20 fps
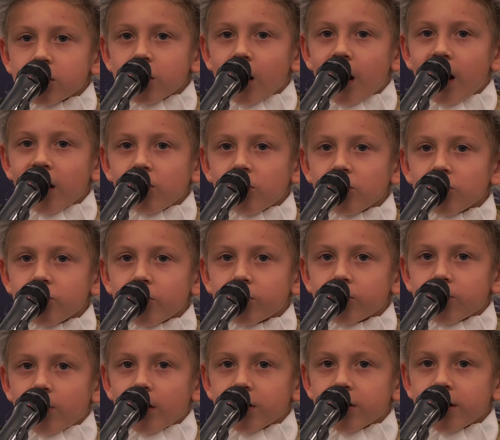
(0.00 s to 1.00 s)
child,
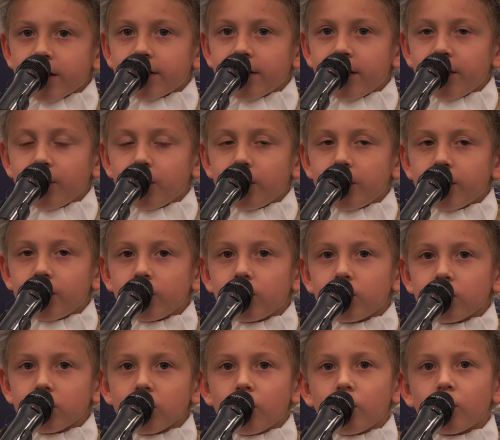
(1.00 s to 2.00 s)
George Washington went to a
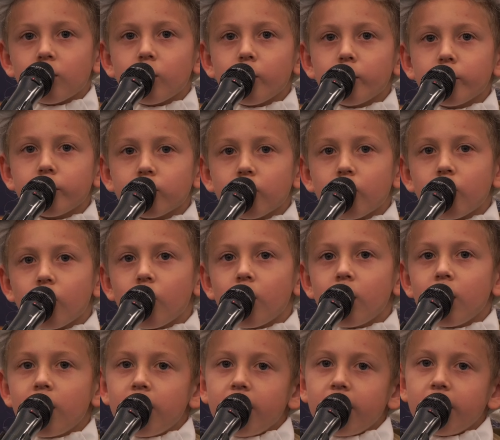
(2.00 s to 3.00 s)
local
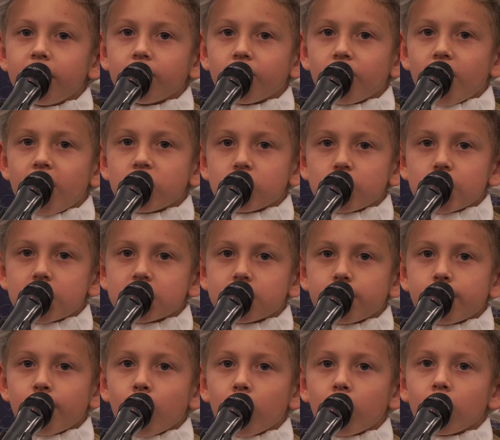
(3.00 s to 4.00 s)
school in
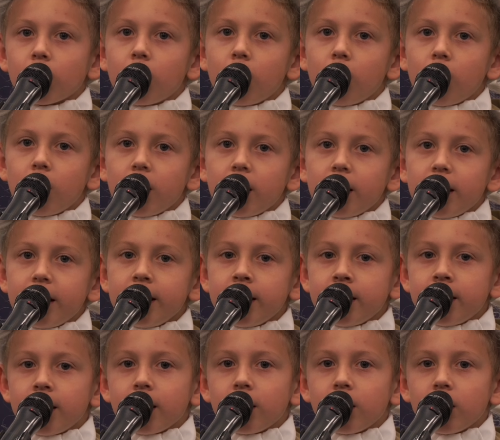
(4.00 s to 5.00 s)
Fredericksburg.
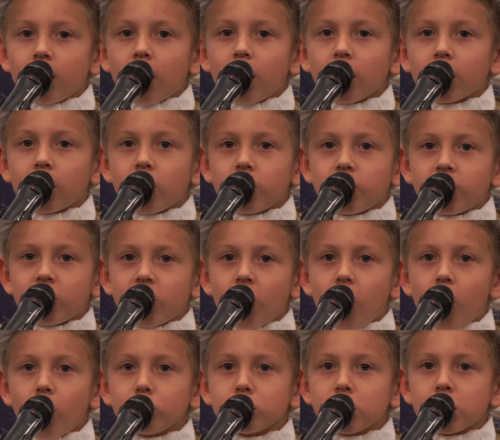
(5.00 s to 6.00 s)
He did not go to
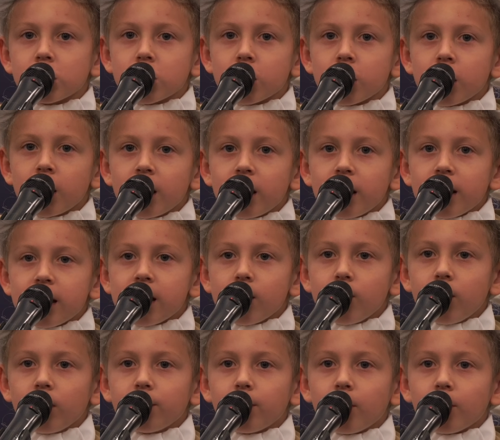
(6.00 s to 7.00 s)
college. He
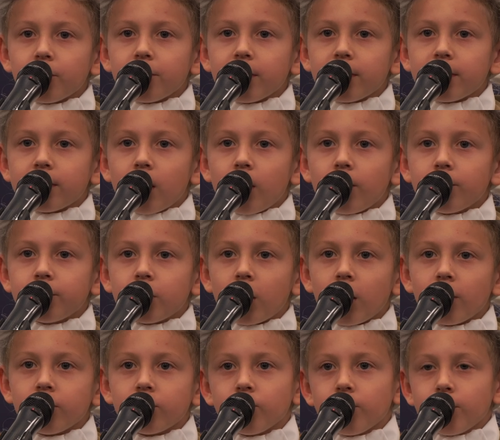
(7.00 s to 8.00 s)
was mostly
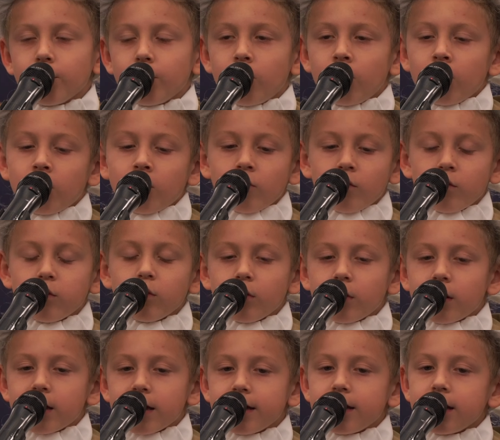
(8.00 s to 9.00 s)
self-taught through
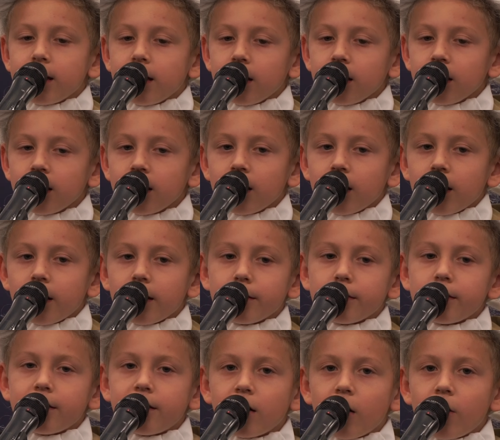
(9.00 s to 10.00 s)
reading
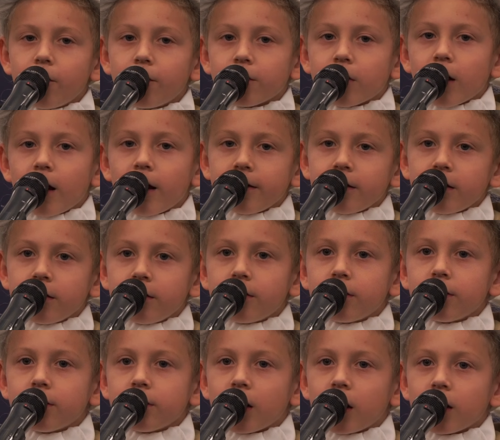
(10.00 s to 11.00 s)
and self-guided
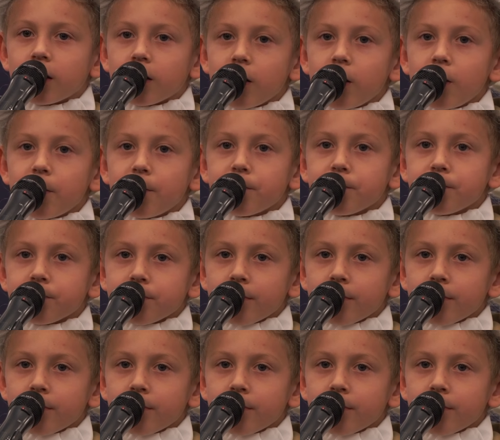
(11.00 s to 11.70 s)
study.